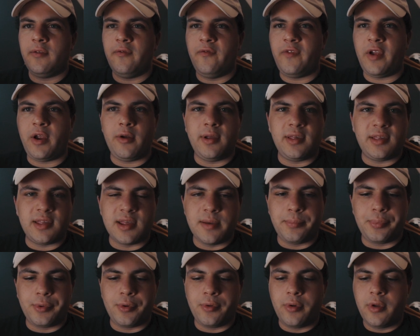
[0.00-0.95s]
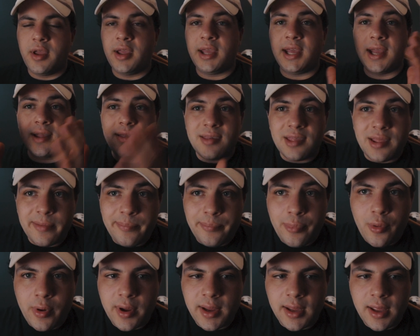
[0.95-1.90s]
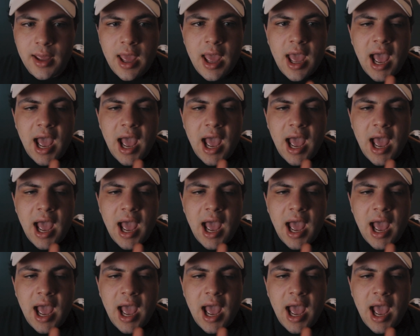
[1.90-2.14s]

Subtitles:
very simple, get to the point.